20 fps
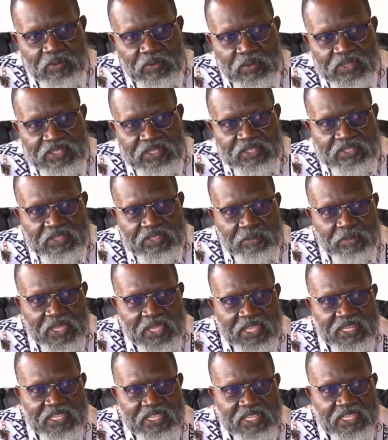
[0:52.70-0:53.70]
which is the
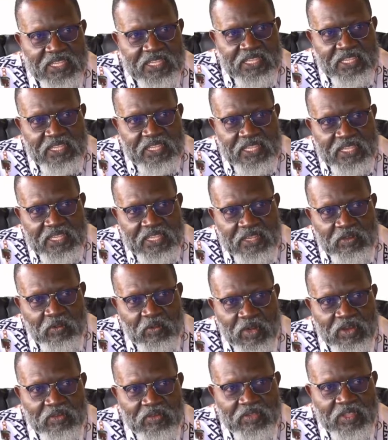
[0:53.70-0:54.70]
main key,
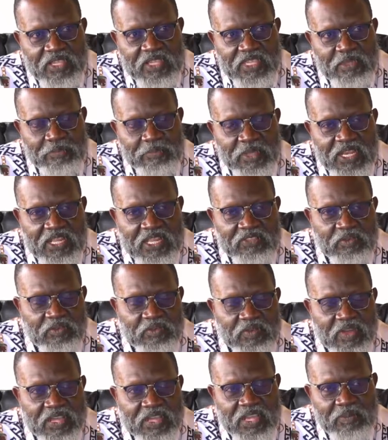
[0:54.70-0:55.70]
one of the key pillars
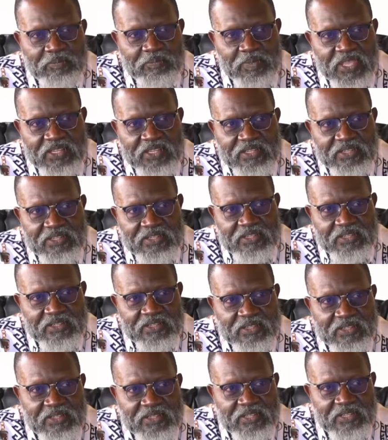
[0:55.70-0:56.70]
of our campaign.
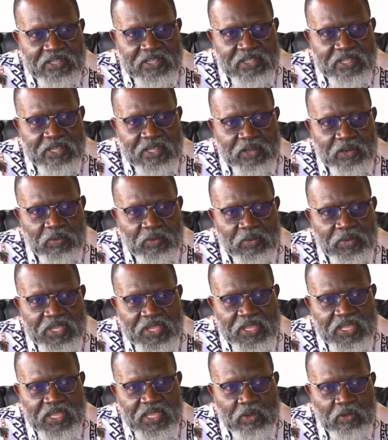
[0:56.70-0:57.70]

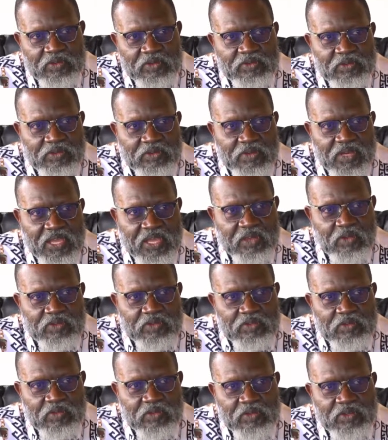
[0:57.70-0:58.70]
We also, I
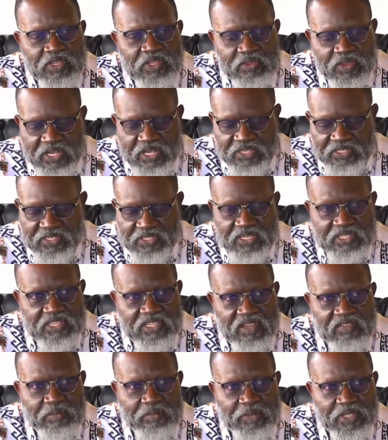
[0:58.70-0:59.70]
also told the United States
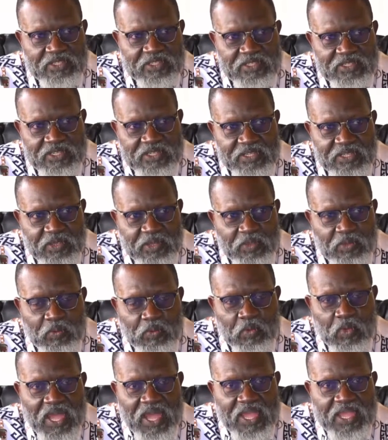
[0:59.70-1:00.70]
government
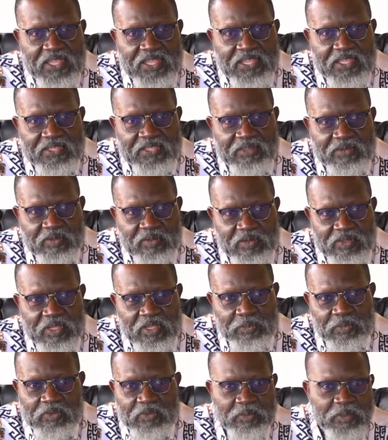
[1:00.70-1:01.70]
why, because
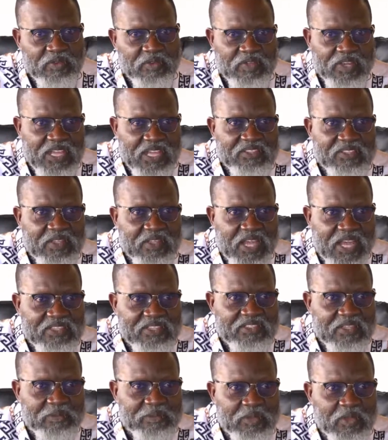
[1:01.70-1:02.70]
they put me to task
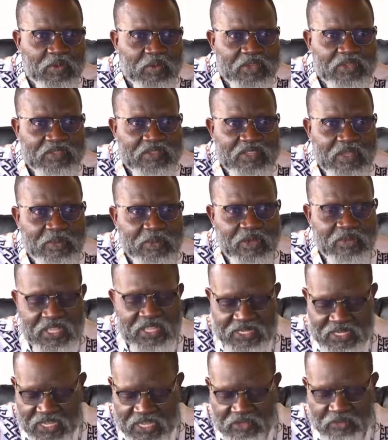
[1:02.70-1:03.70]
asking me questions about
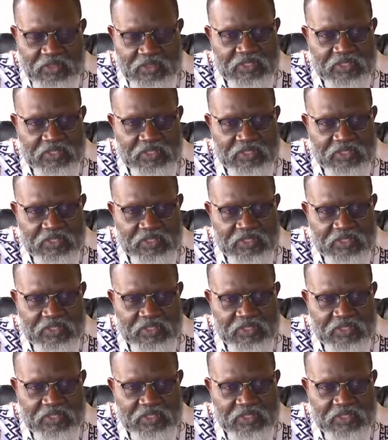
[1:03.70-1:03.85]
that. I